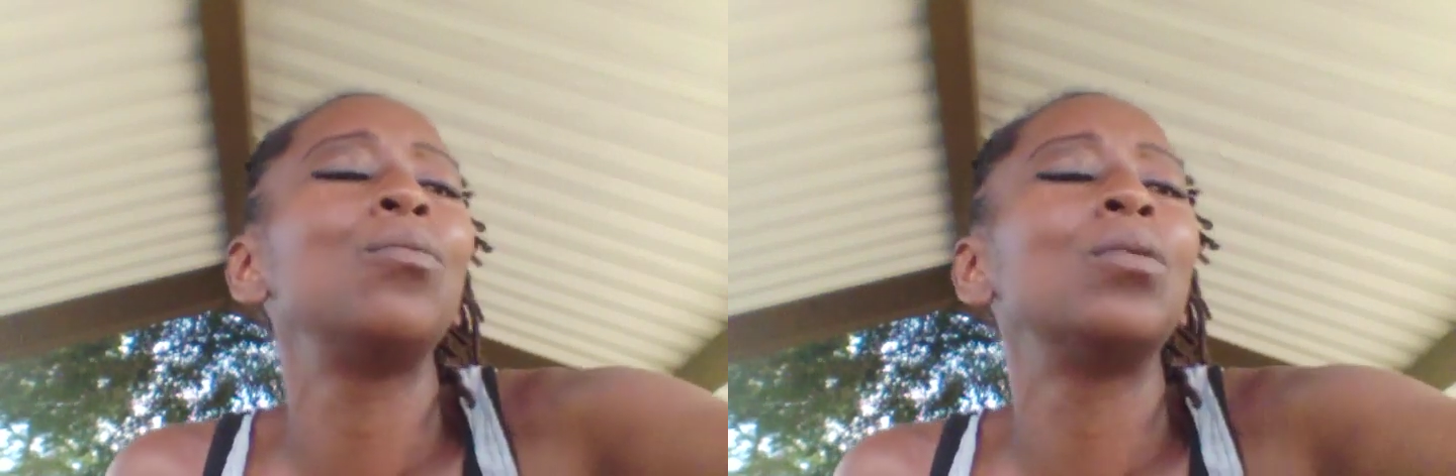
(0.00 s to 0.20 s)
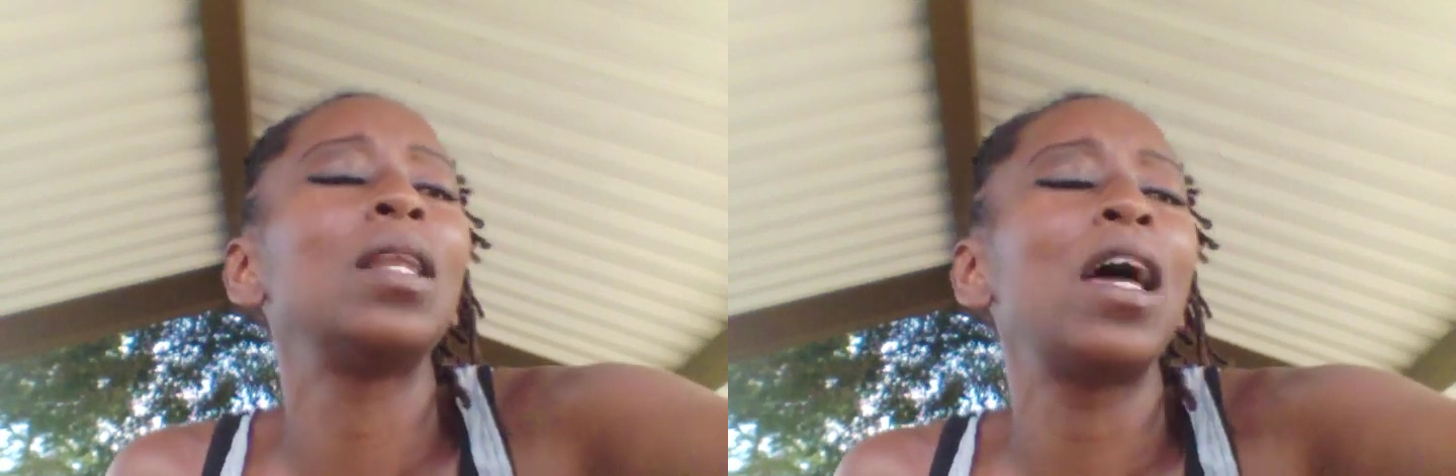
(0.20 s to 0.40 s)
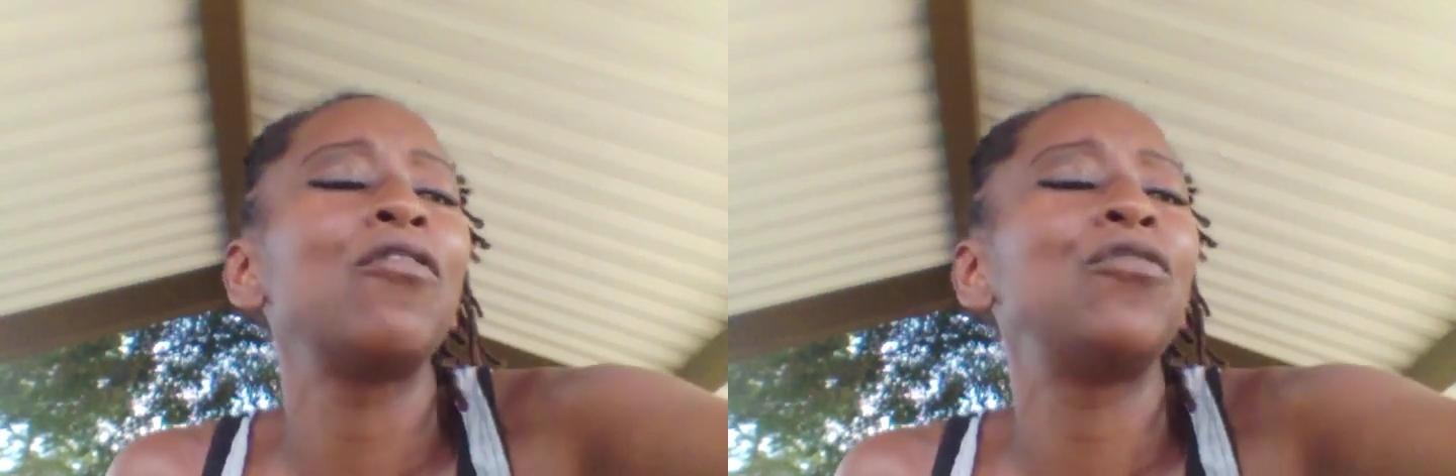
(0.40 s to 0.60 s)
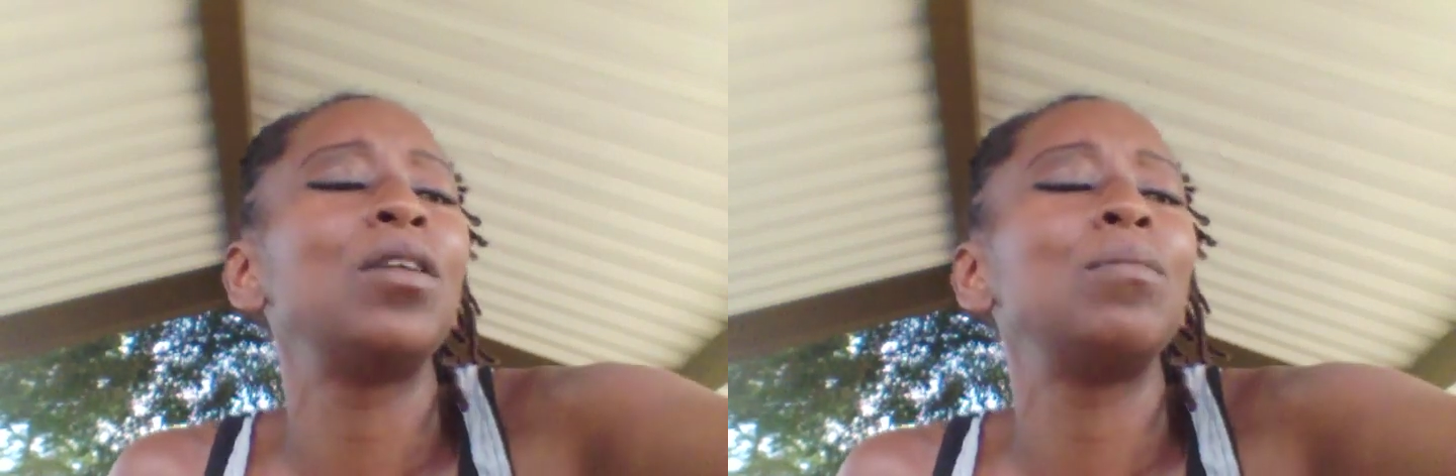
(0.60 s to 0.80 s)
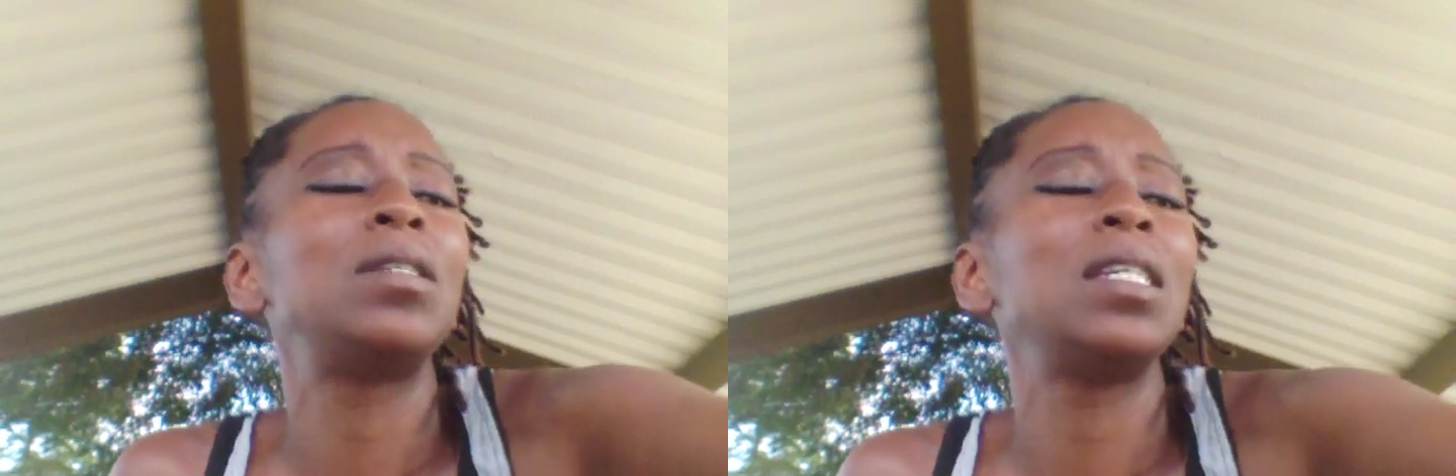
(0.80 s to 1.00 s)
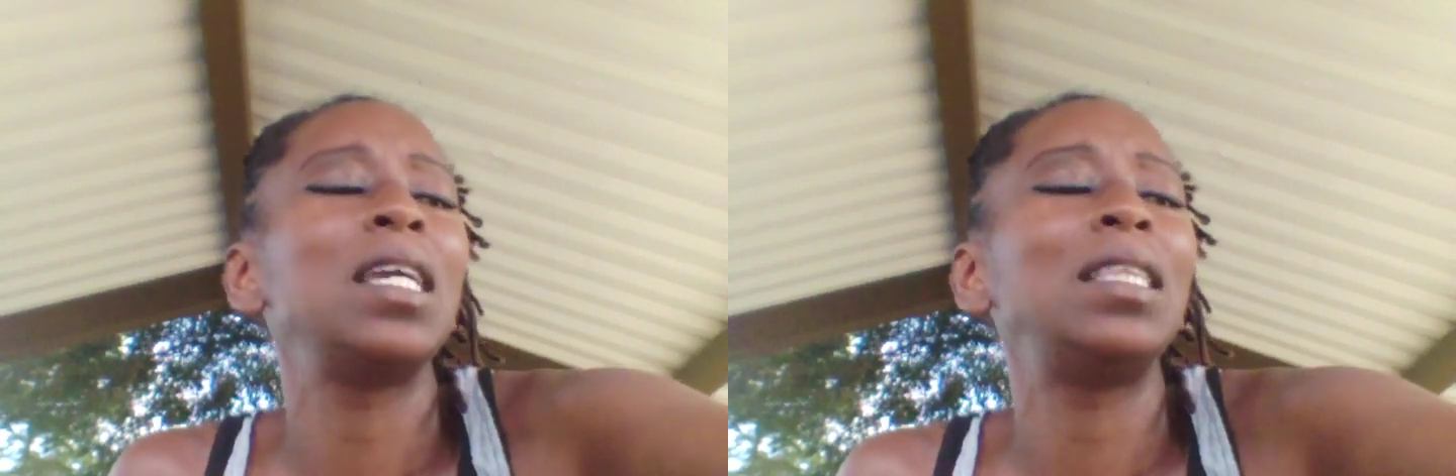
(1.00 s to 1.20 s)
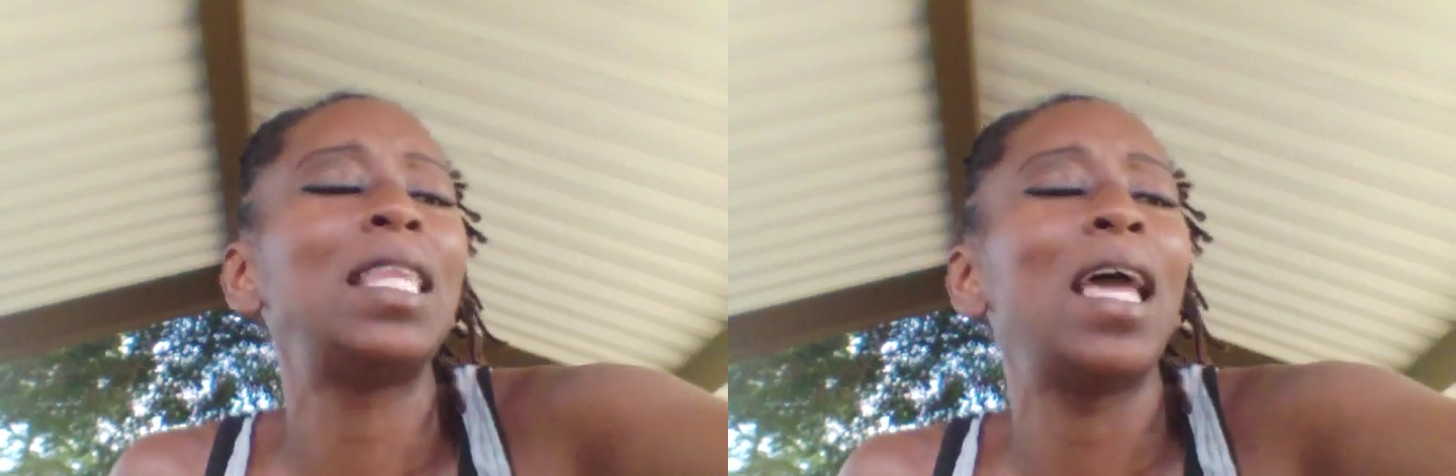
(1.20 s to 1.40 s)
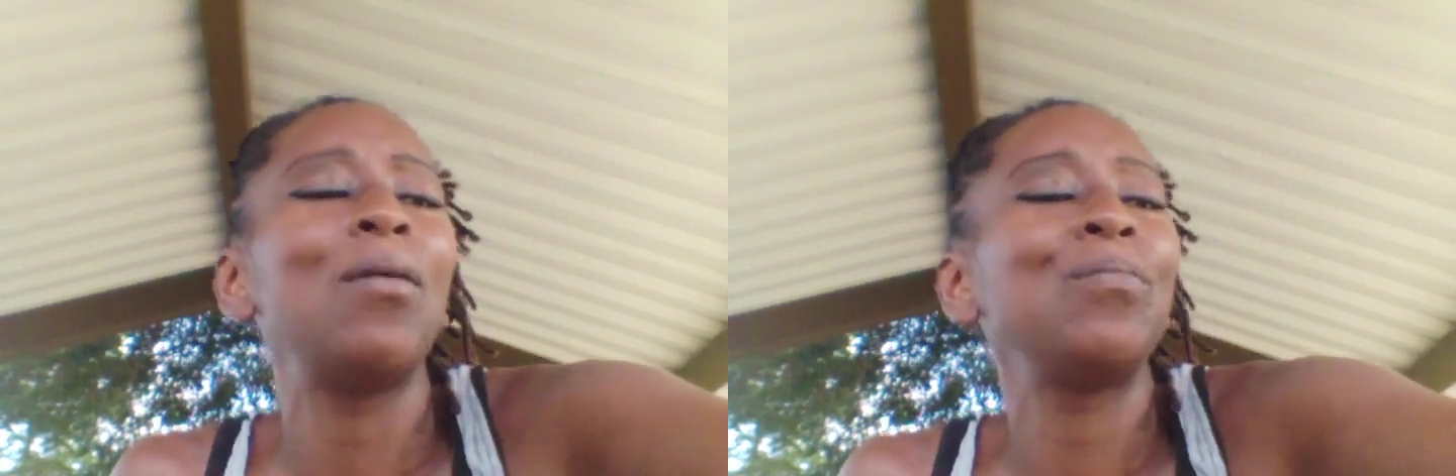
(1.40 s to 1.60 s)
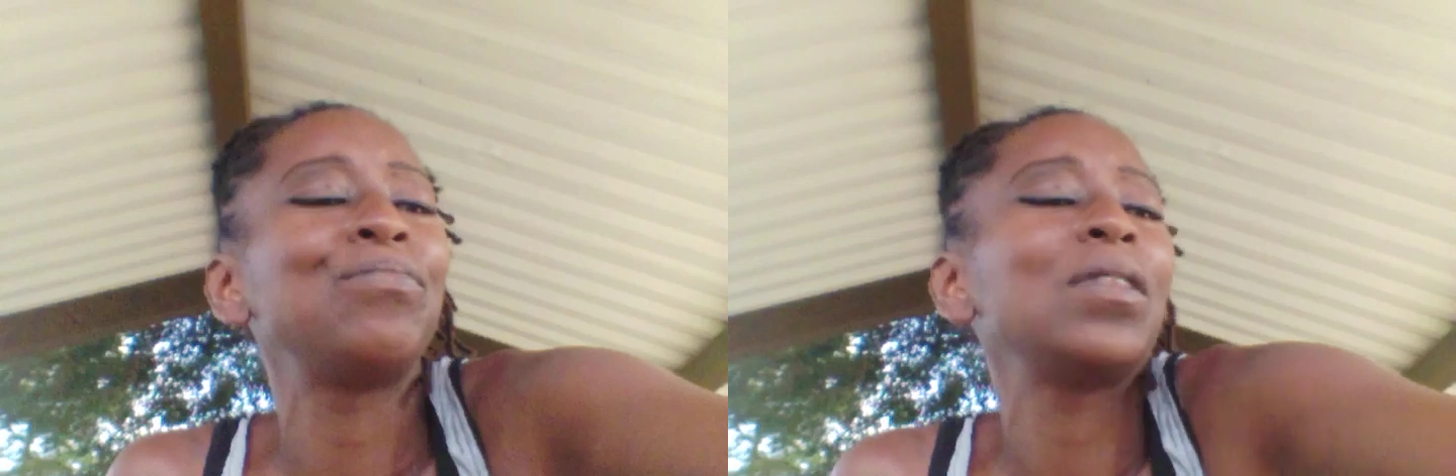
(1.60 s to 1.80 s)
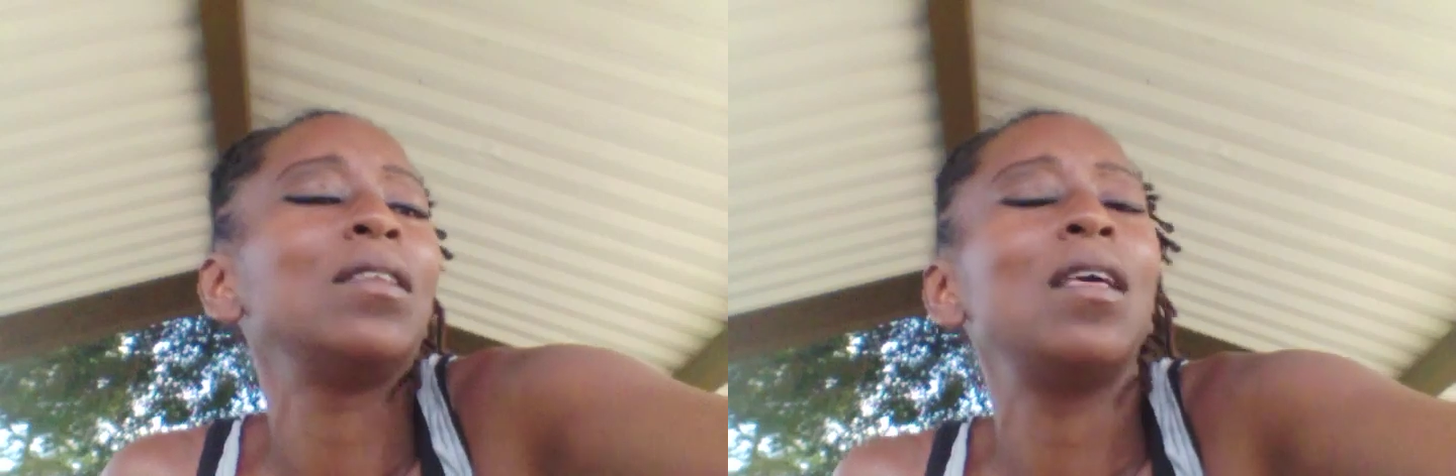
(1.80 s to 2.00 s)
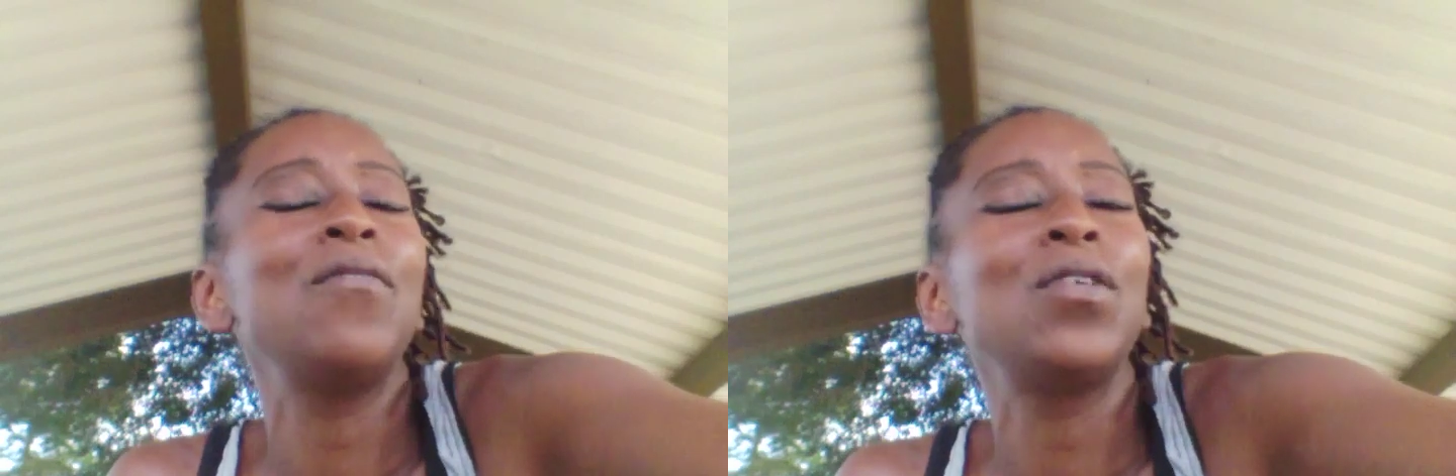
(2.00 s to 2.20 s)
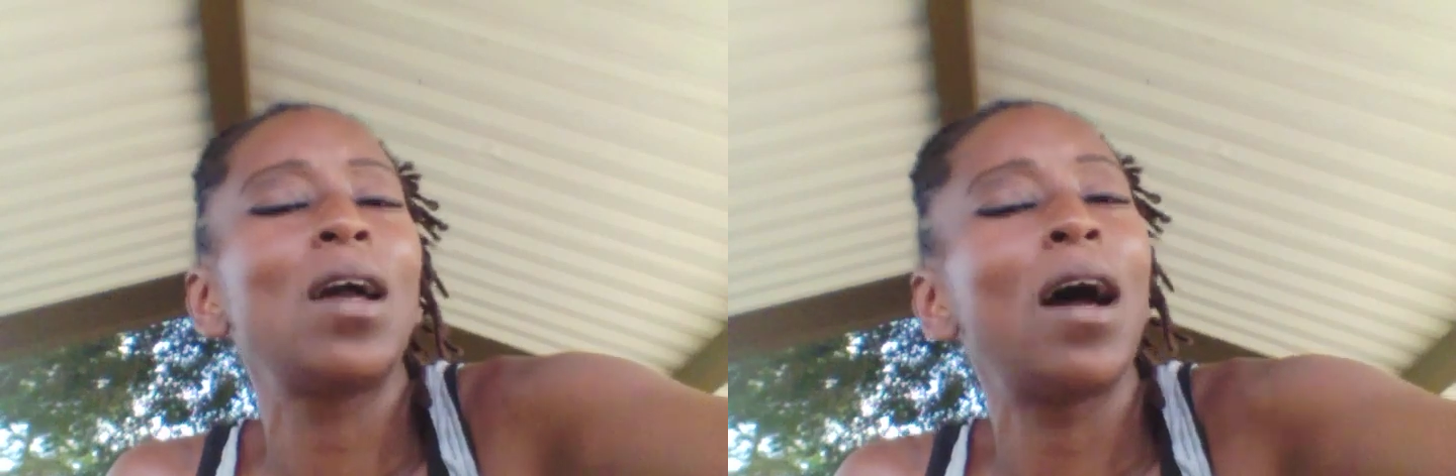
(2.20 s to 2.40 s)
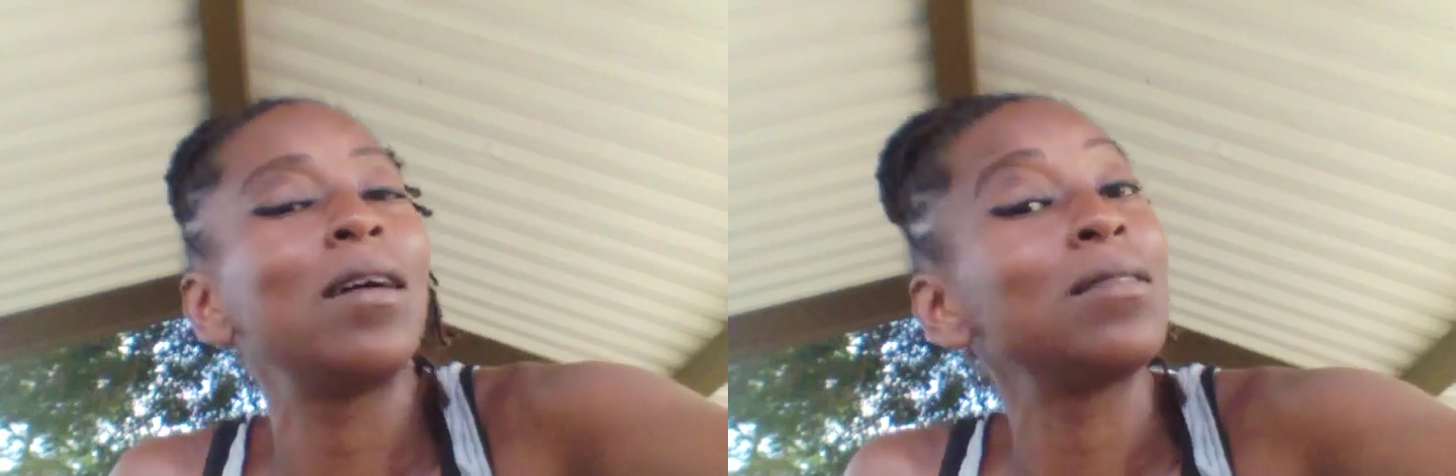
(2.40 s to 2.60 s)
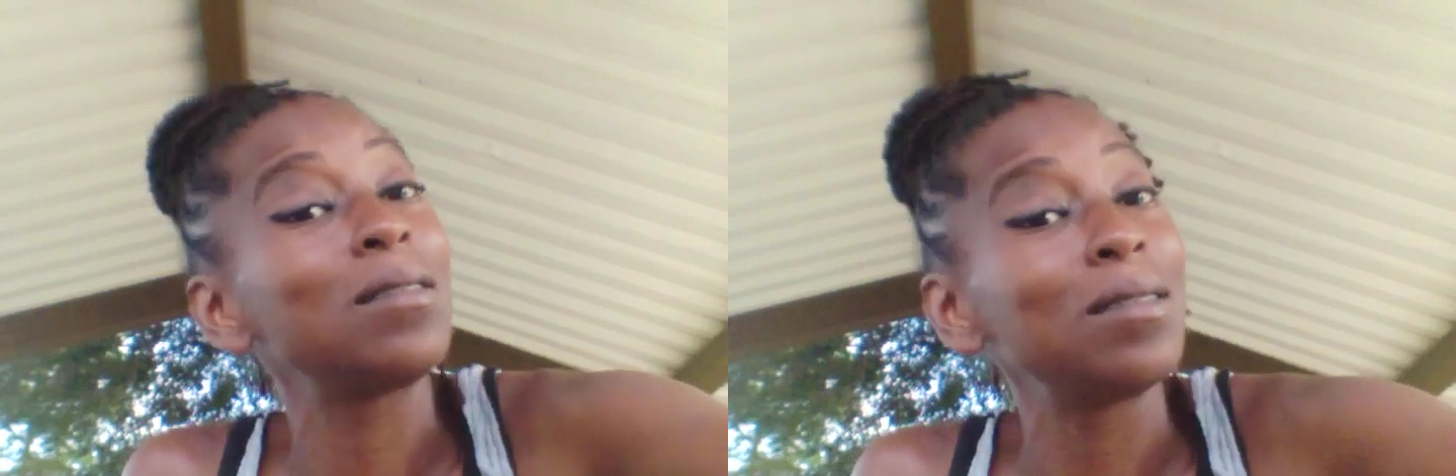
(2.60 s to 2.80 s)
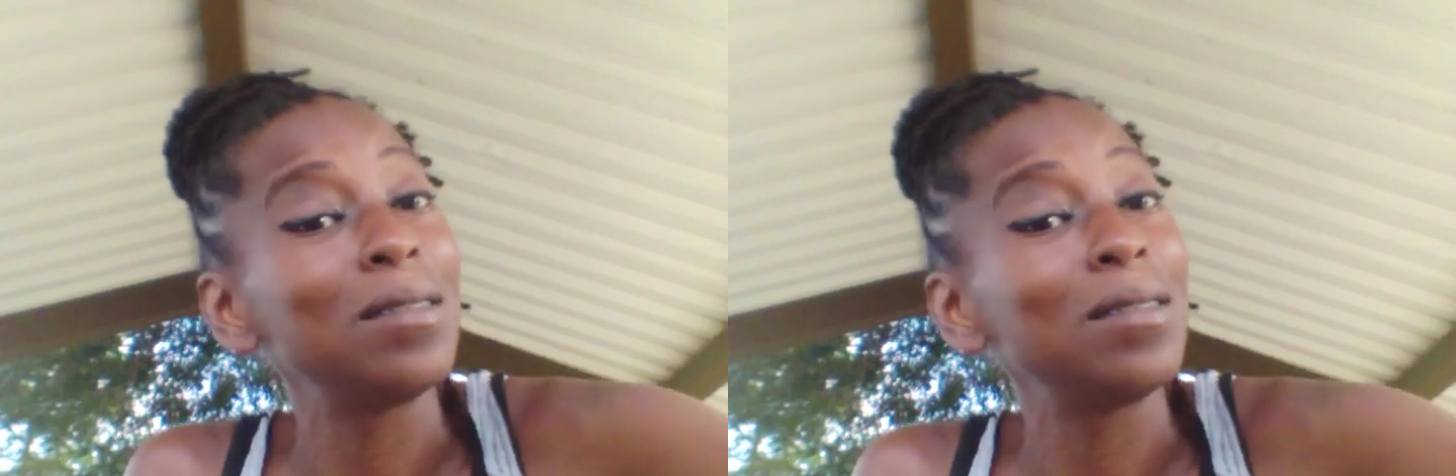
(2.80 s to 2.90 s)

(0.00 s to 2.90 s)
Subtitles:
would like for them to get that. Love you guys.